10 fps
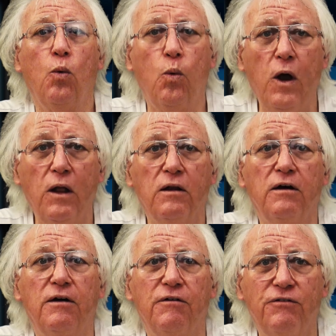will
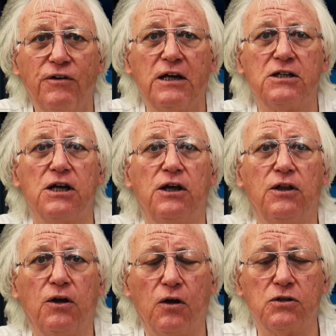face
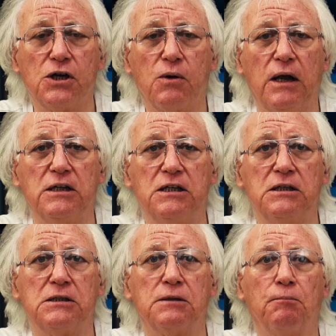the consequences.
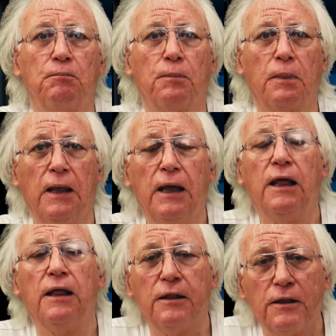
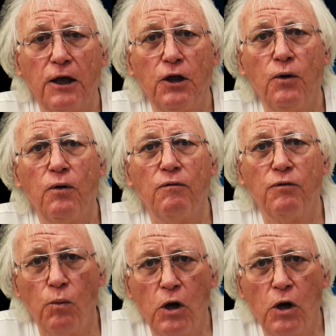Thank you for